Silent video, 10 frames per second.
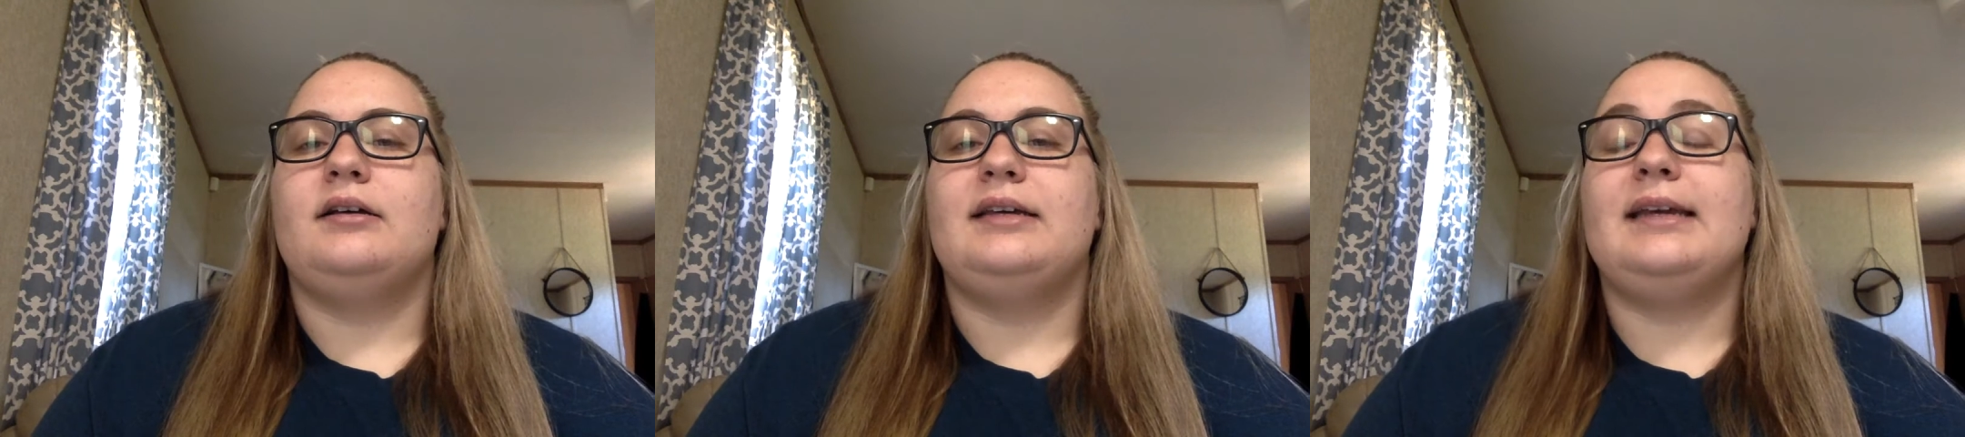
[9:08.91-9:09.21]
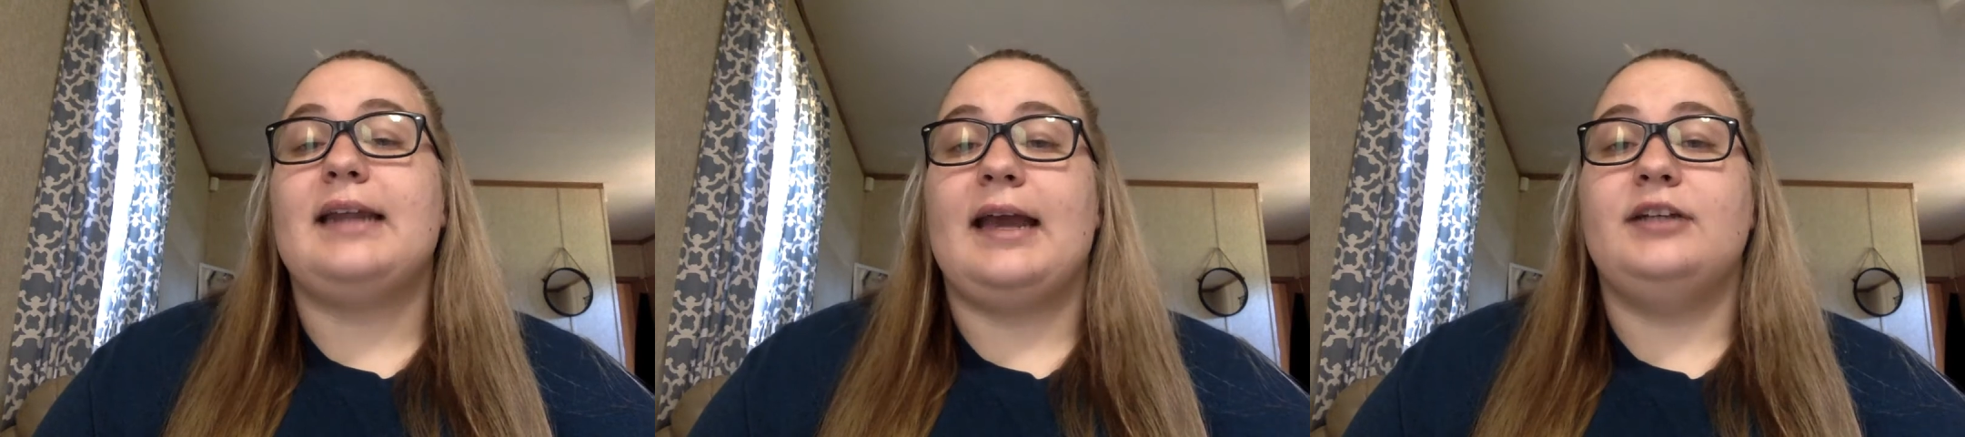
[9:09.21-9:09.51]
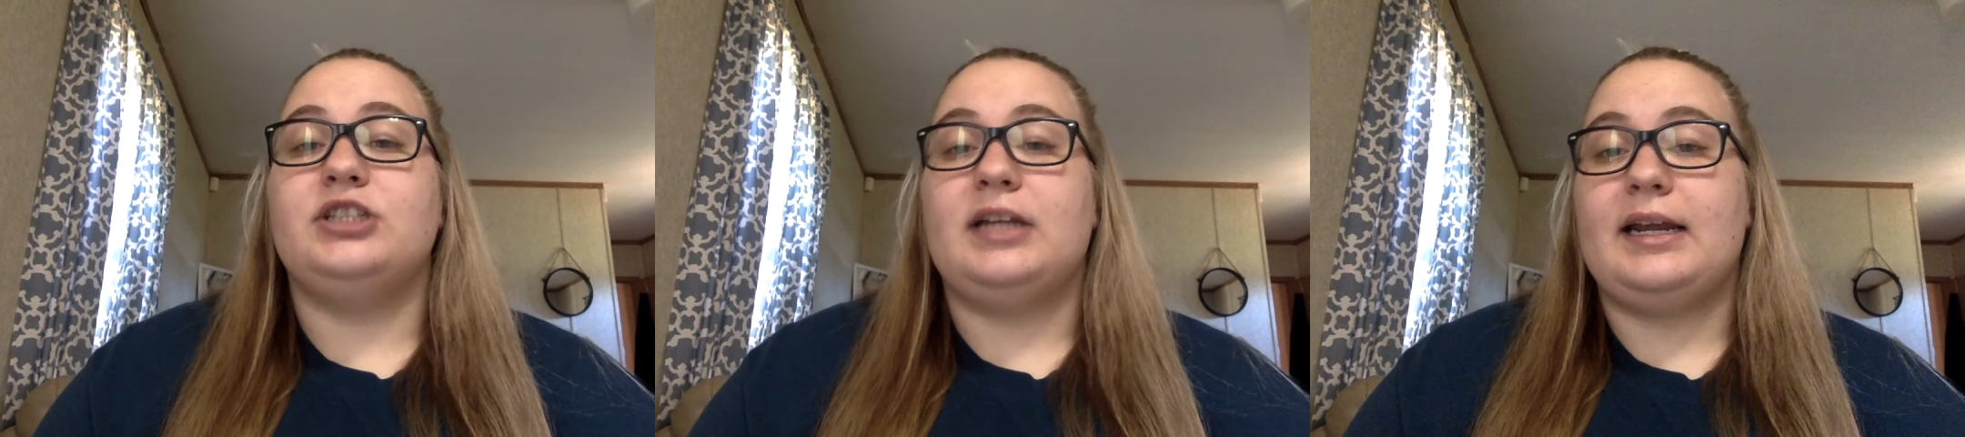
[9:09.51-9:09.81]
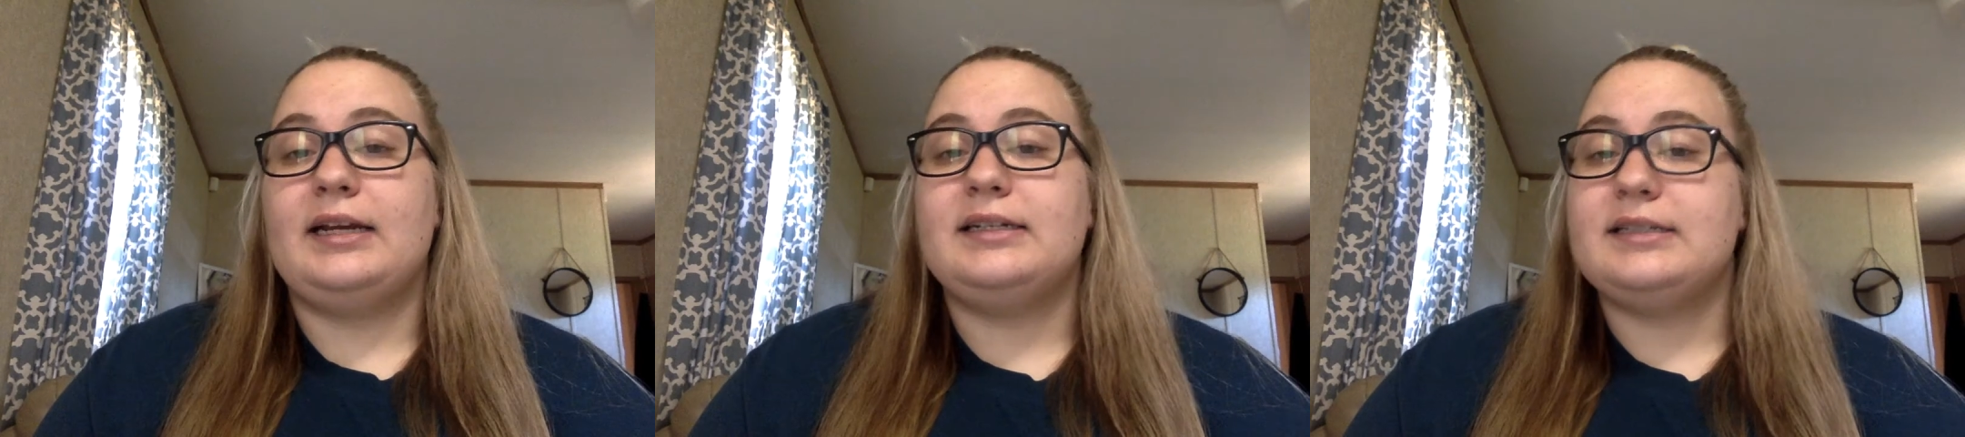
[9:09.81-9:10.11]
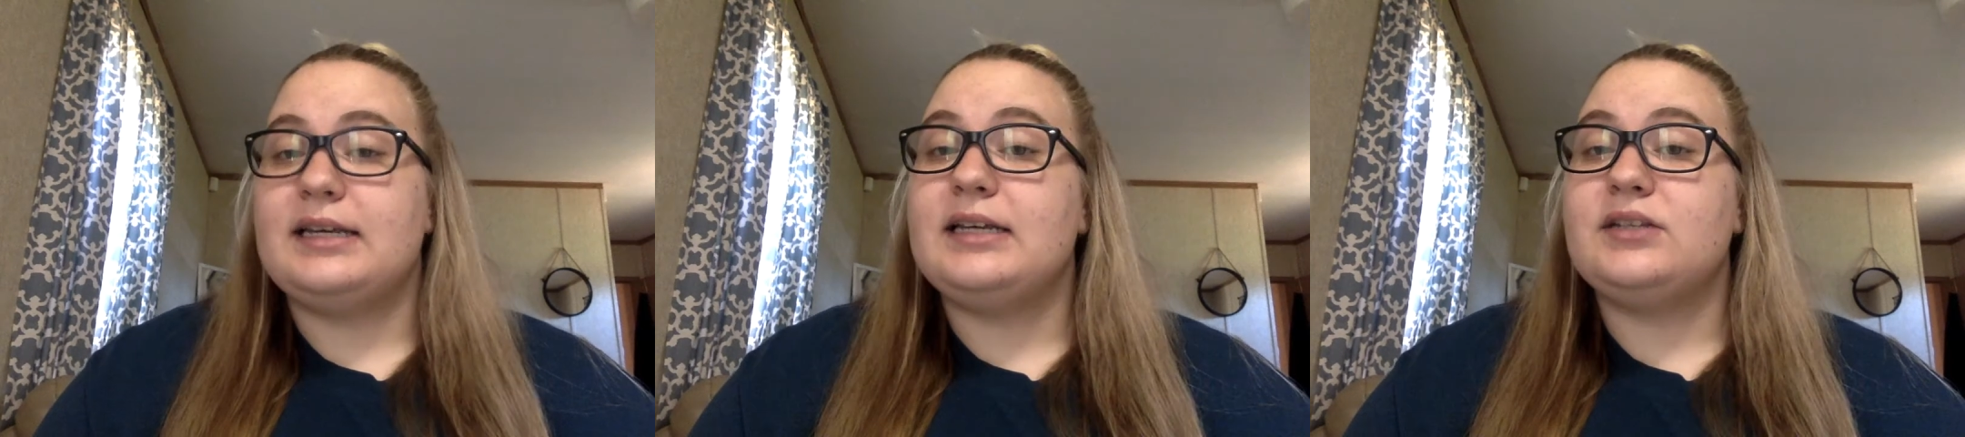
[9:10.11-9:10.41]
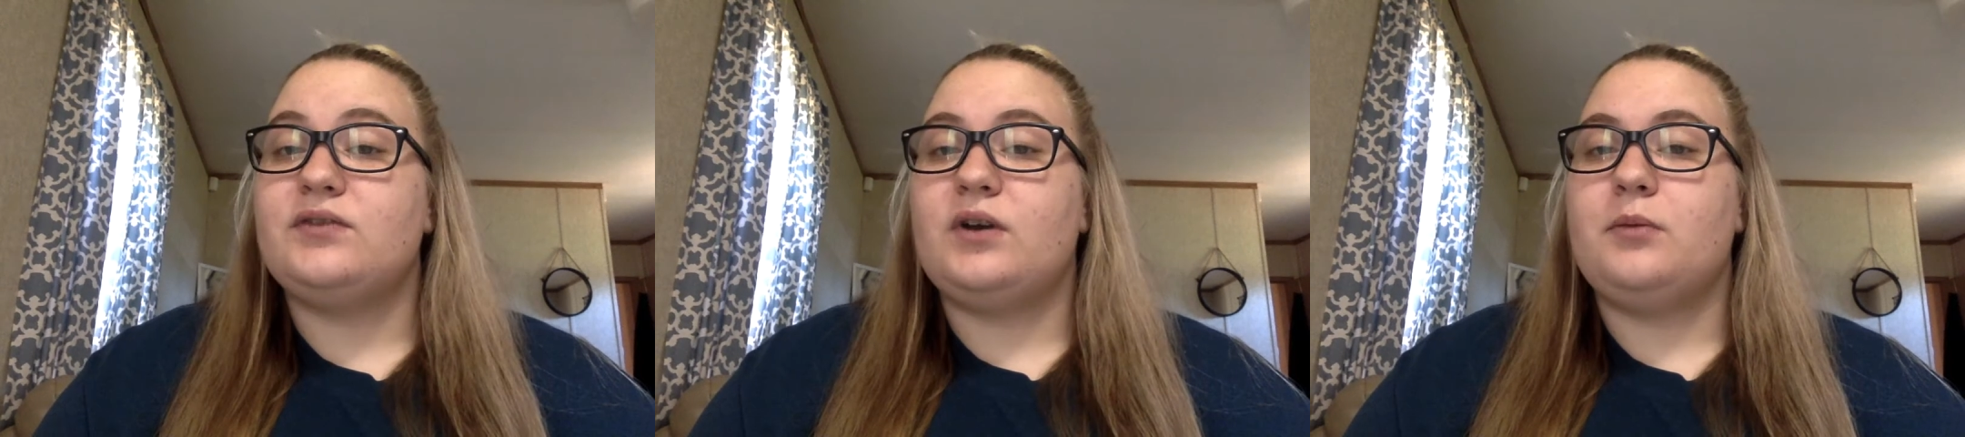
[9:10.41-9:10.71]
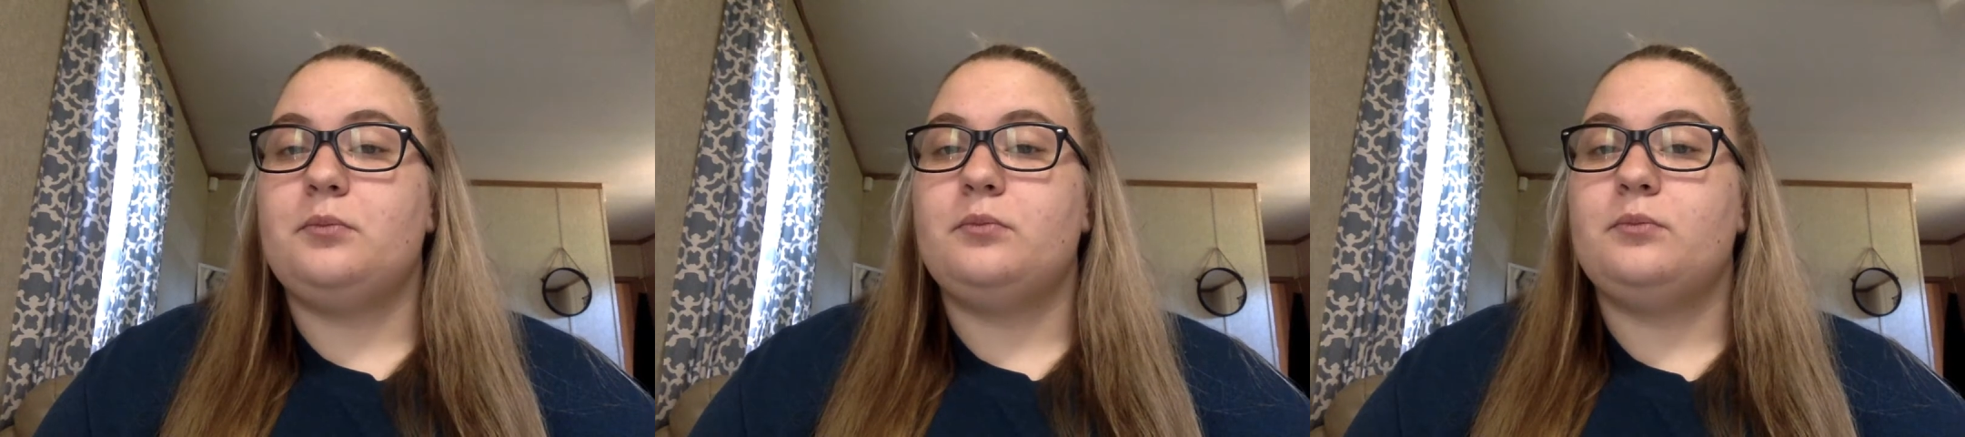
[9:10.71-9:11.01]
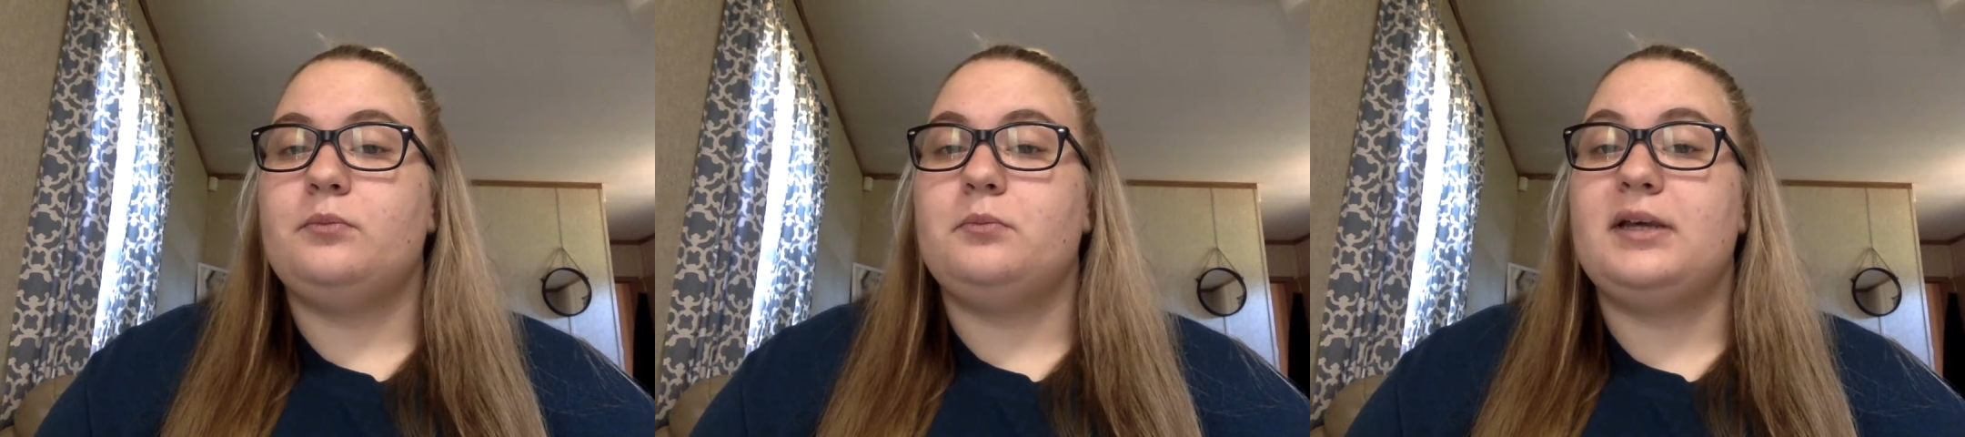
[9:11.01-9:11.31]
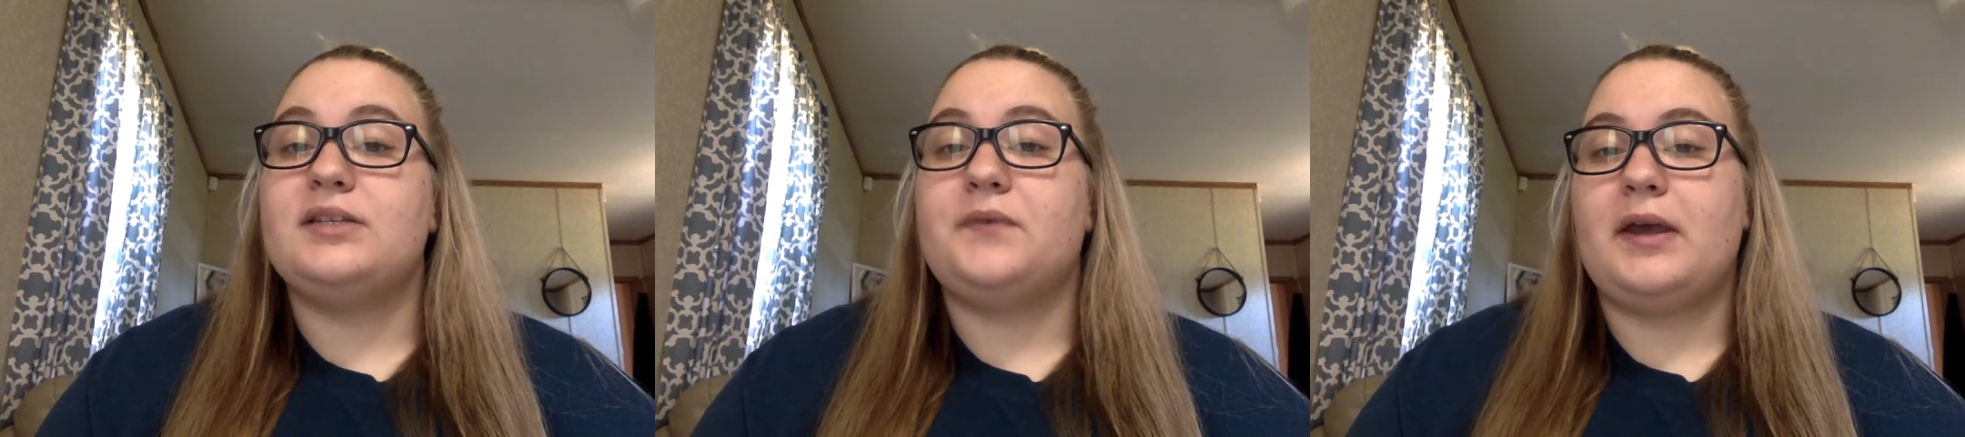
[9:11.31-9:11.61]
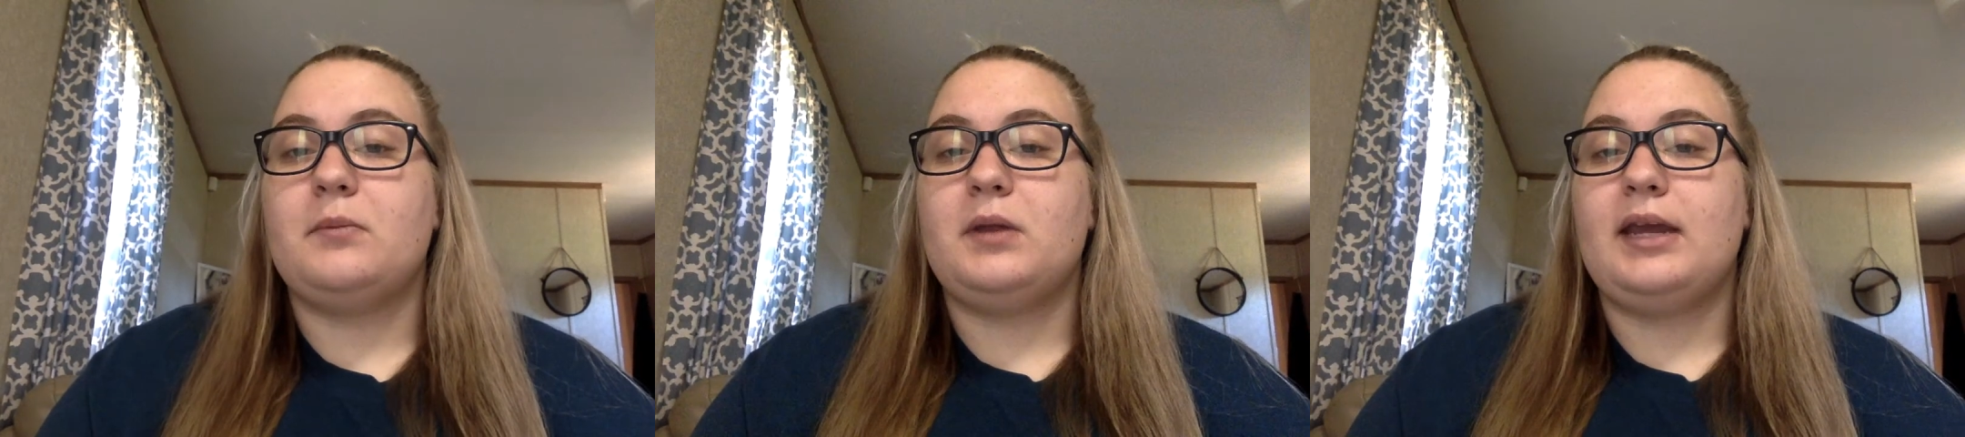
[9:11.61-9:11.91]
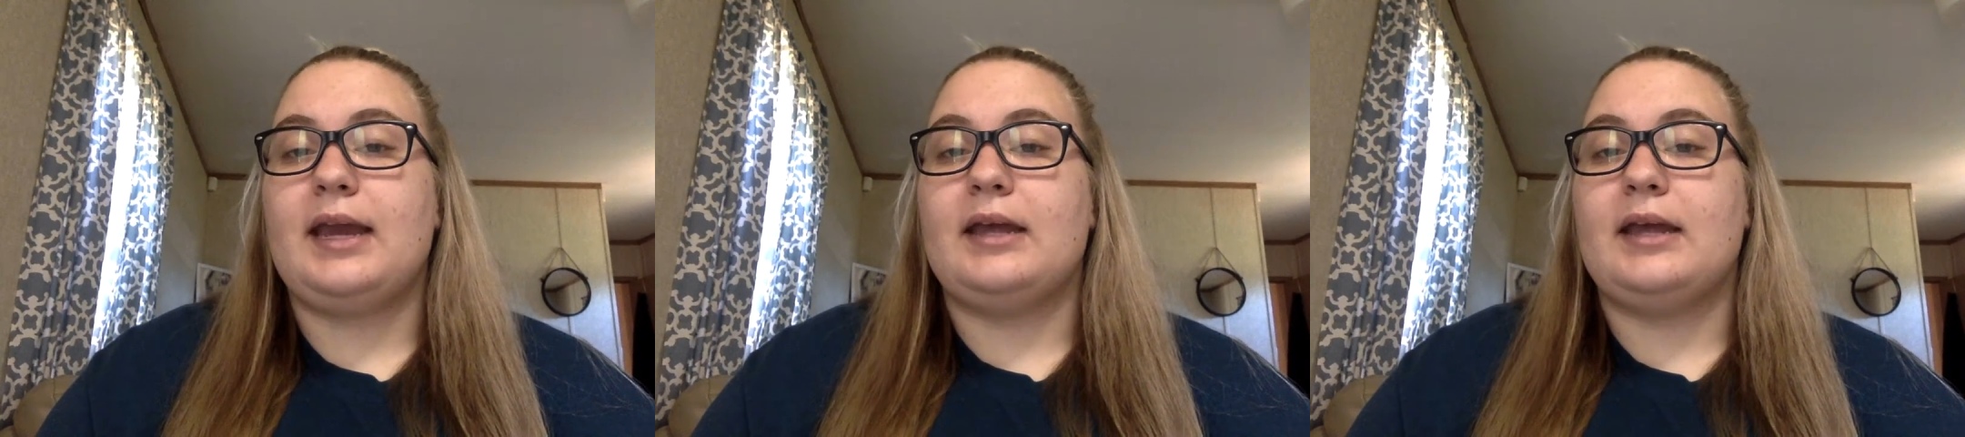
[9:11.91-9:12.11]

get a genetic disease from his family,